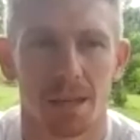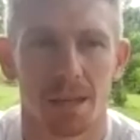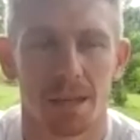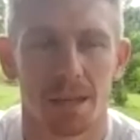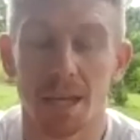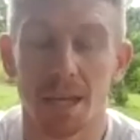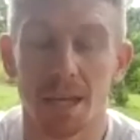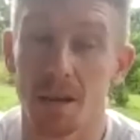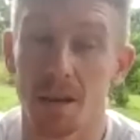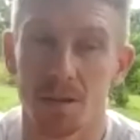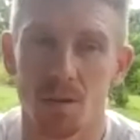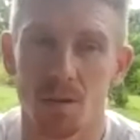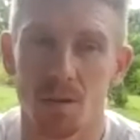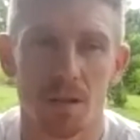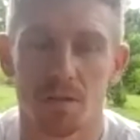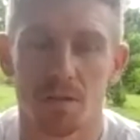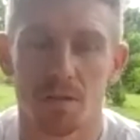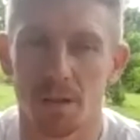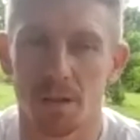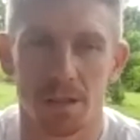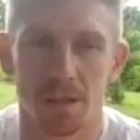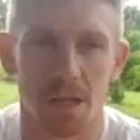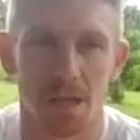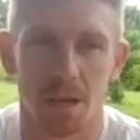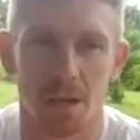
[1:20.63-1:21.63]
Yeah, I always
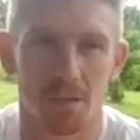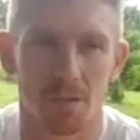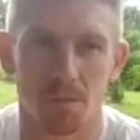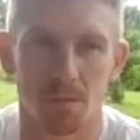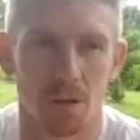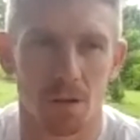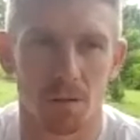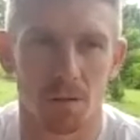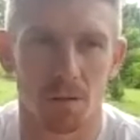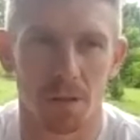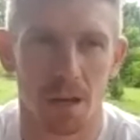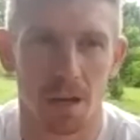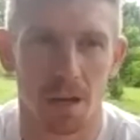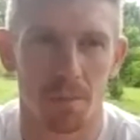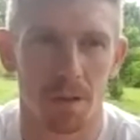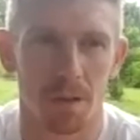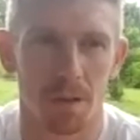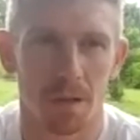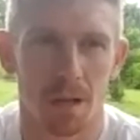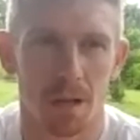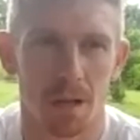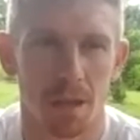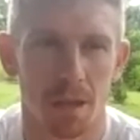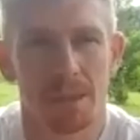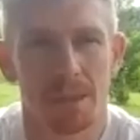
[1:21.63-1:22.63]
felt safe to work with
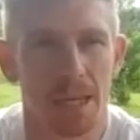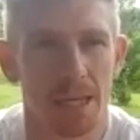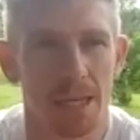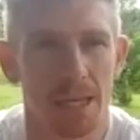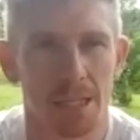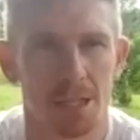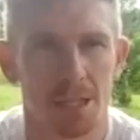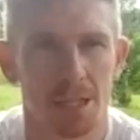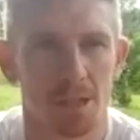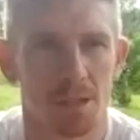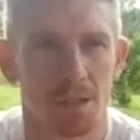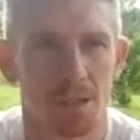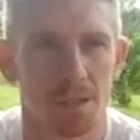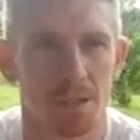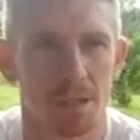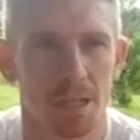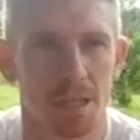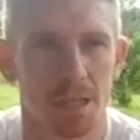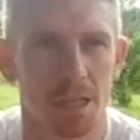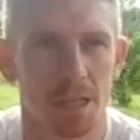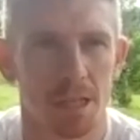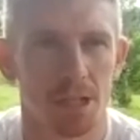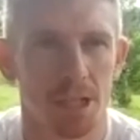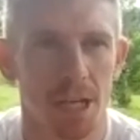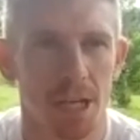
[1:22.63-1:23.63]
Amrit.
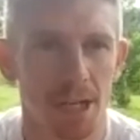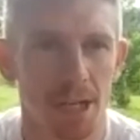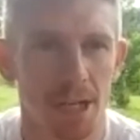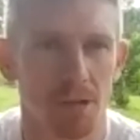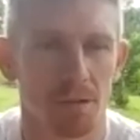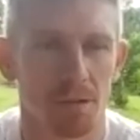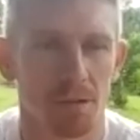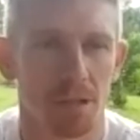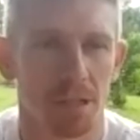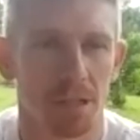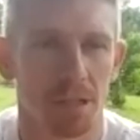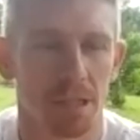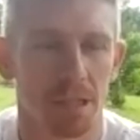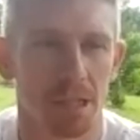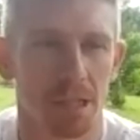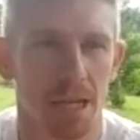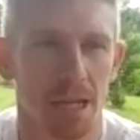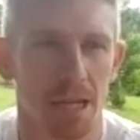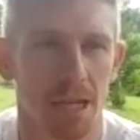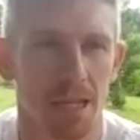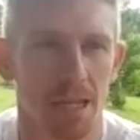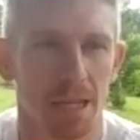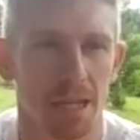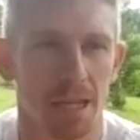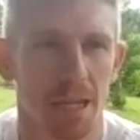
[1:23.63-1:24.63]
There's a gentleness
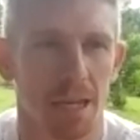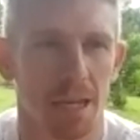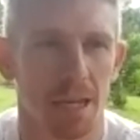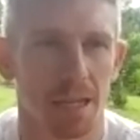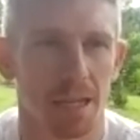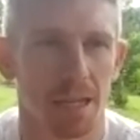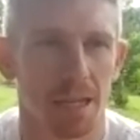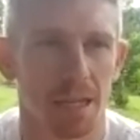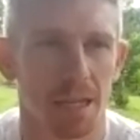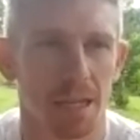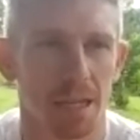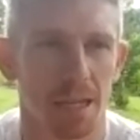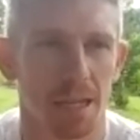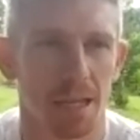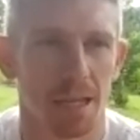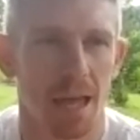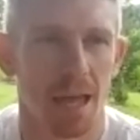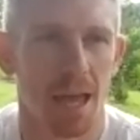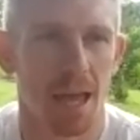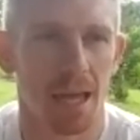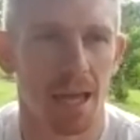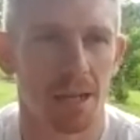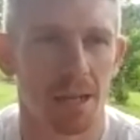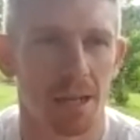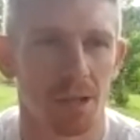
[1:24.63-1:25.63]
there
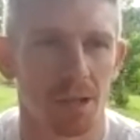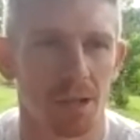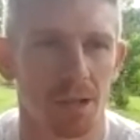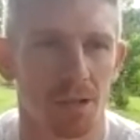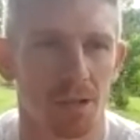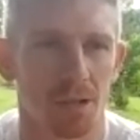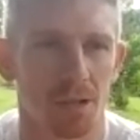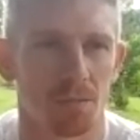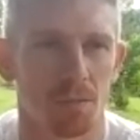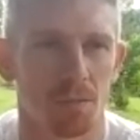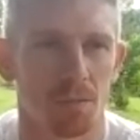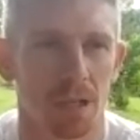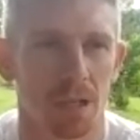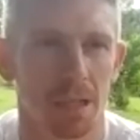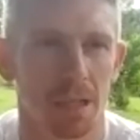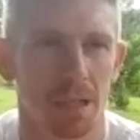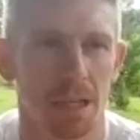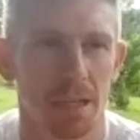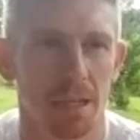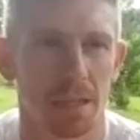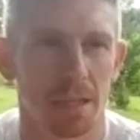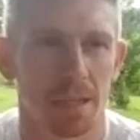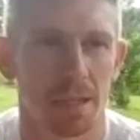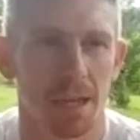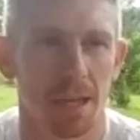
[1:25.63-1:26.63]
and a goodwill
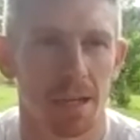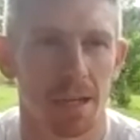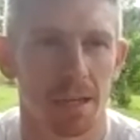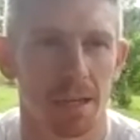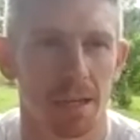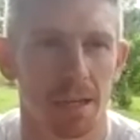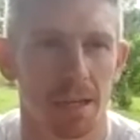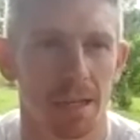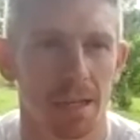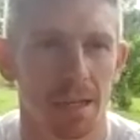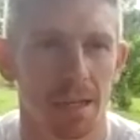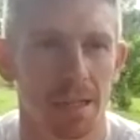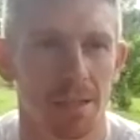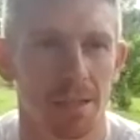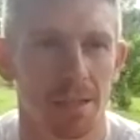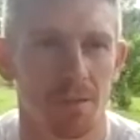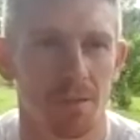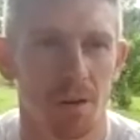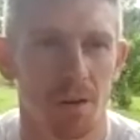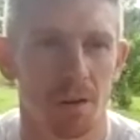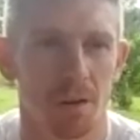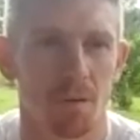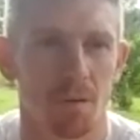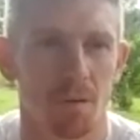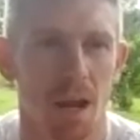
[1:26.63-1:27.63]
that is
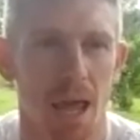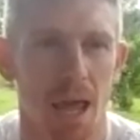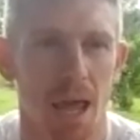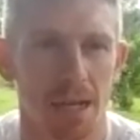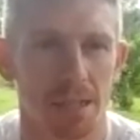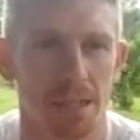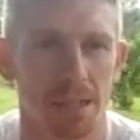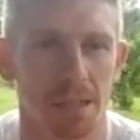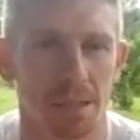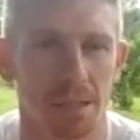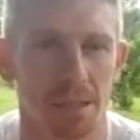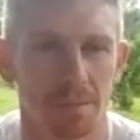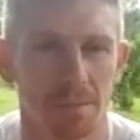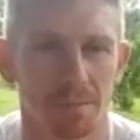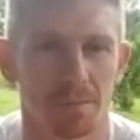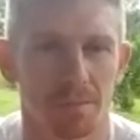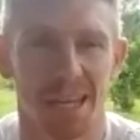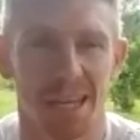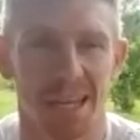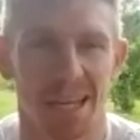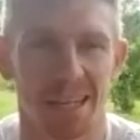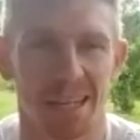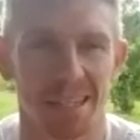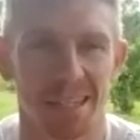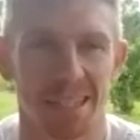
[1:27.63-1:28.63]
very relaxing,
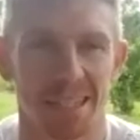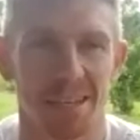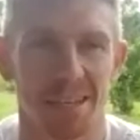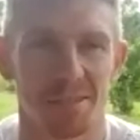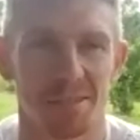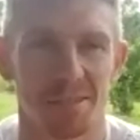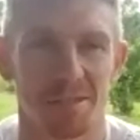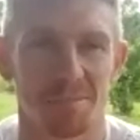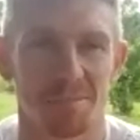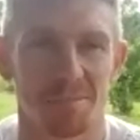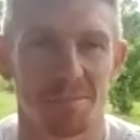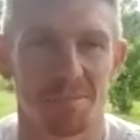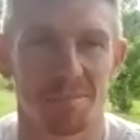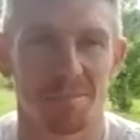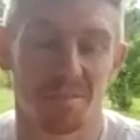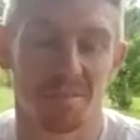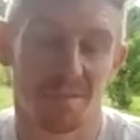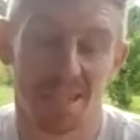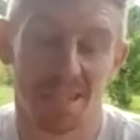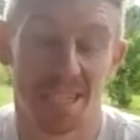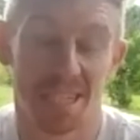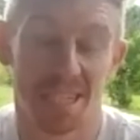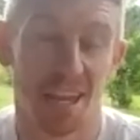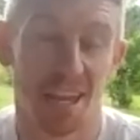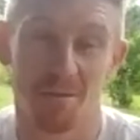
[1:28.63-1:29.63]
and
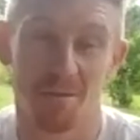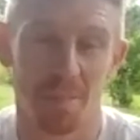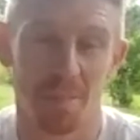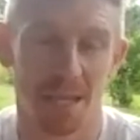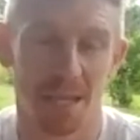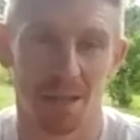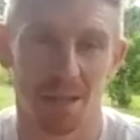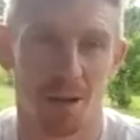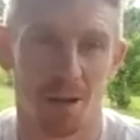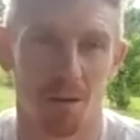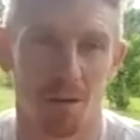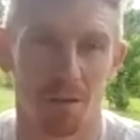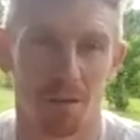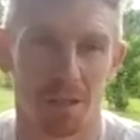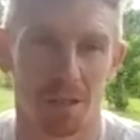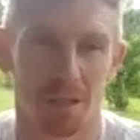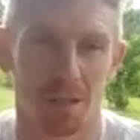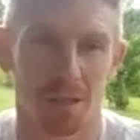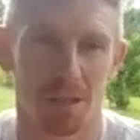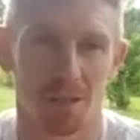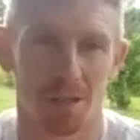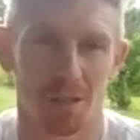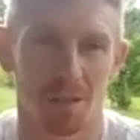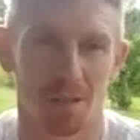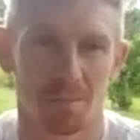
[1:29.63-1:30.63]
it gave me the confidence
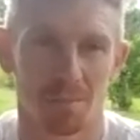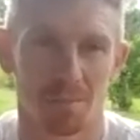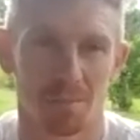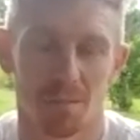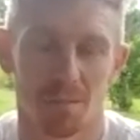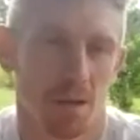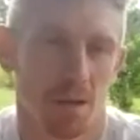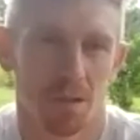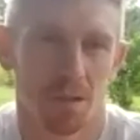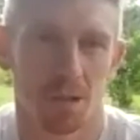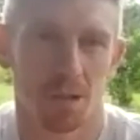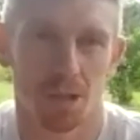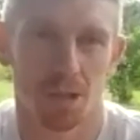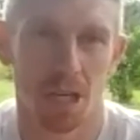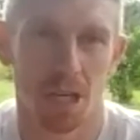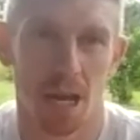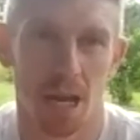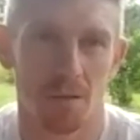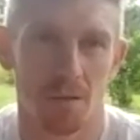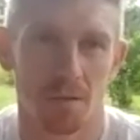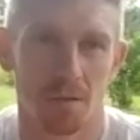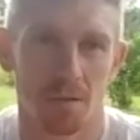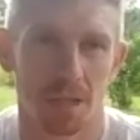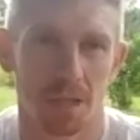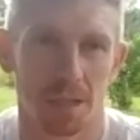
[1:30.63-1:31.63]
to
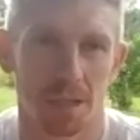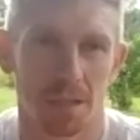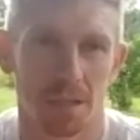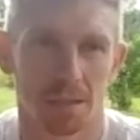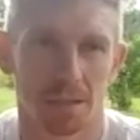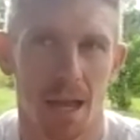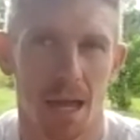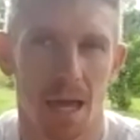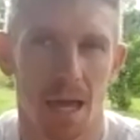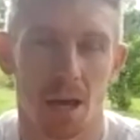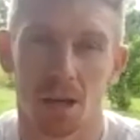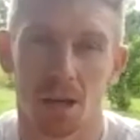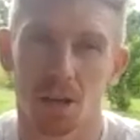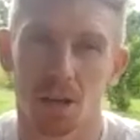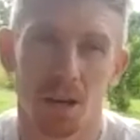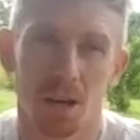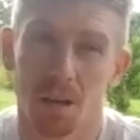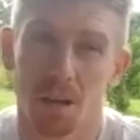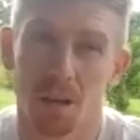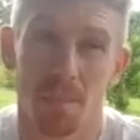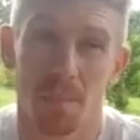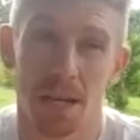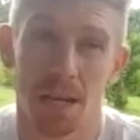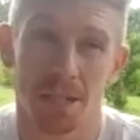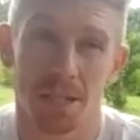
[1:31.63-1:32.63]
share everything. And I can only
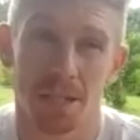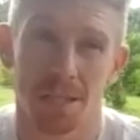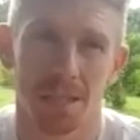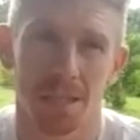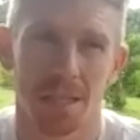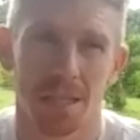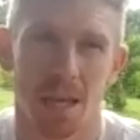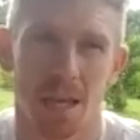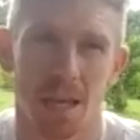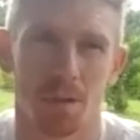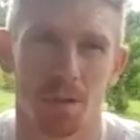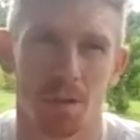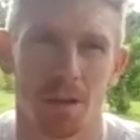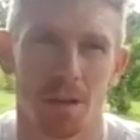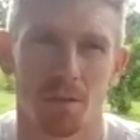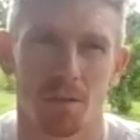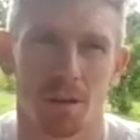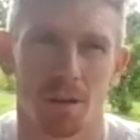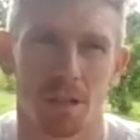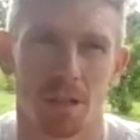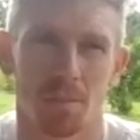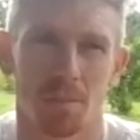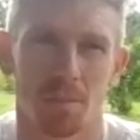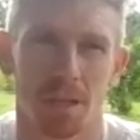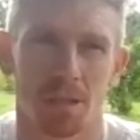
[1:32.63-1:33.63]
imagine it's the same with
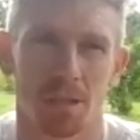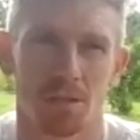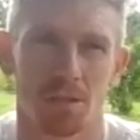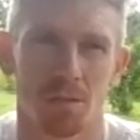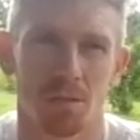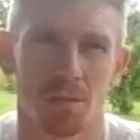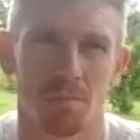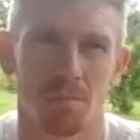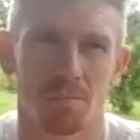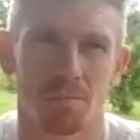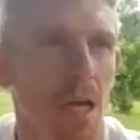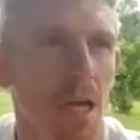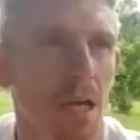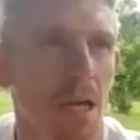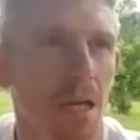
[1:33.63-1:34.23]
everyone that speaks to him.